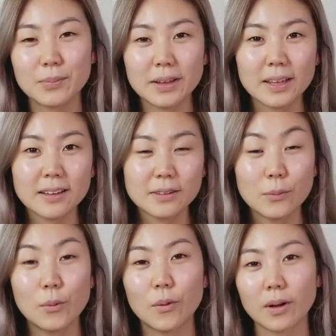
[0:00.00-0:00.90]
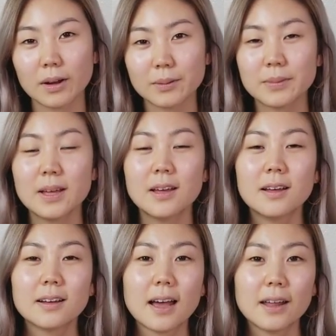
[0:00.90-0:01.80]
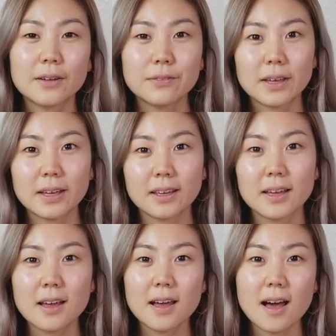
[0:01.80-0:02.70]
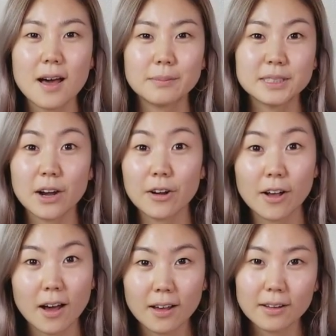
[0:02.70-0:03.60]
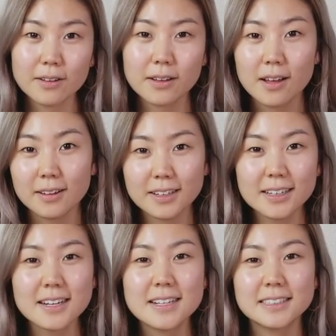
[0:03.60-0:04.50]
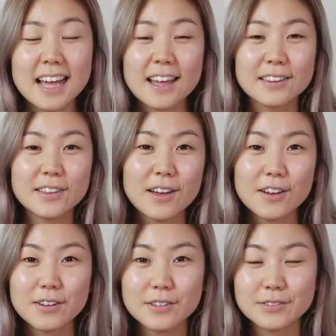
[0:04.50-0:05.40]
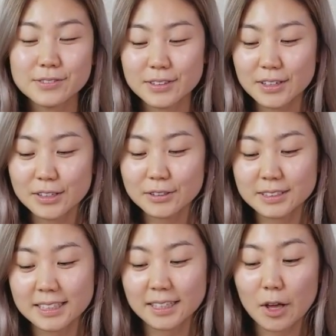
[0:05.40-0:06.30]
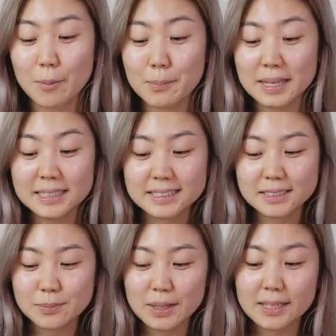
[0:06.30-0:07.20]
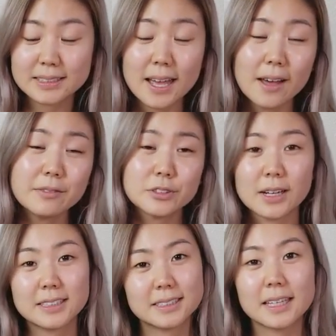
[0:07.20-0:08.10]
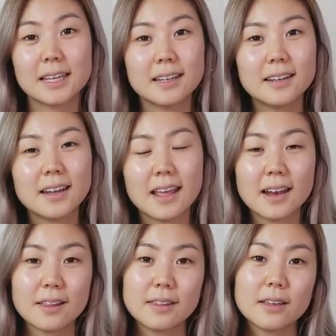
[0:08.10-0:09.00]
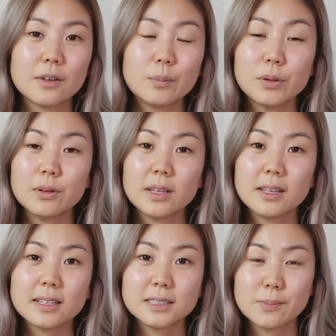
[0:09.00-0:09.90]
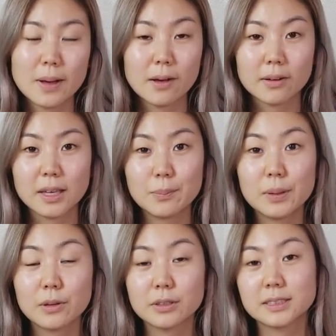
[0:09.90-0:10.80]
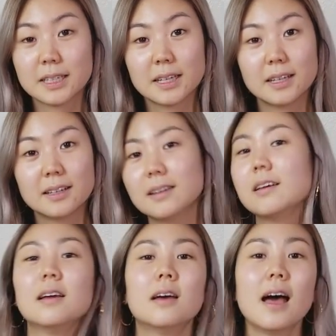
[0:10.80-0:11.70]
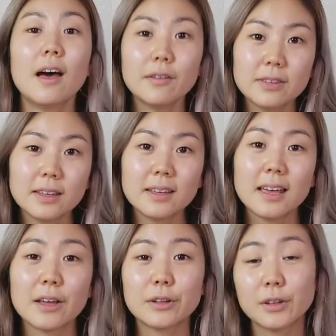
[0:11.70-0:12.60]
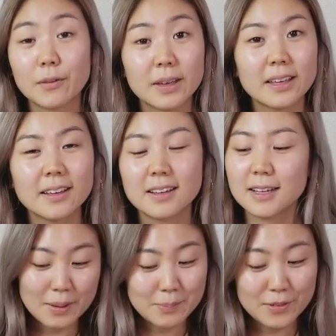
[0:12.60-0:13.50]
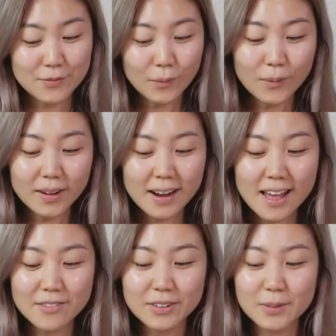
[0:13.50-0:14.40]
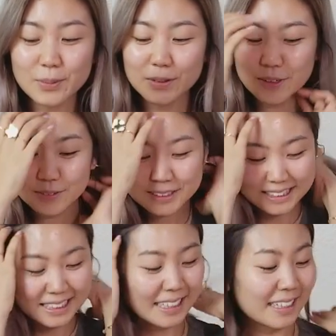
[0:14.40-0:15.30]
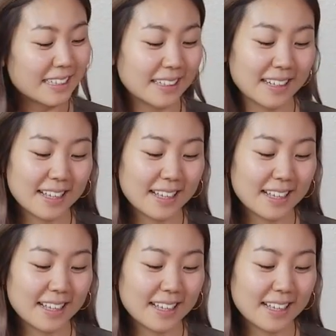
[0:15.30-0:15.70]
bringing the warm kind of a terracotta color. I love using mist because I have dry skin, and I think beauty is about keeping your skin healthy and glowing. But before every beauty routine,